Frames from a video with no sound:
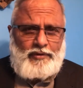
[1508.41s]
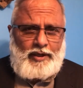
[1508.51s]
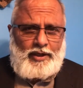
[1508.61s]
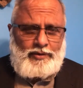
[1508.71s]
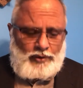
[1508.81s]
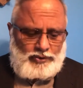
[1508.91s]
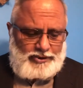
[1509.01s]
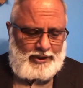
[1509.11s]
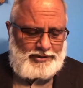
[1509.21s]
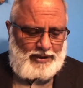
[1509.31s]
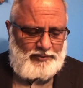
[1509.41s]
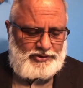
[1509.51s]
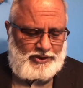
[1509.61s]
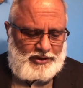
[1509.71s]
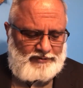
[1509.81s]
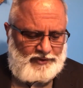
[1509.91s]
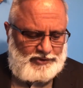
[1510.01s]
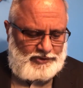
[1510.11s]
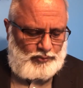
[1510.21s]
Uh, Hosea chapter 6, verses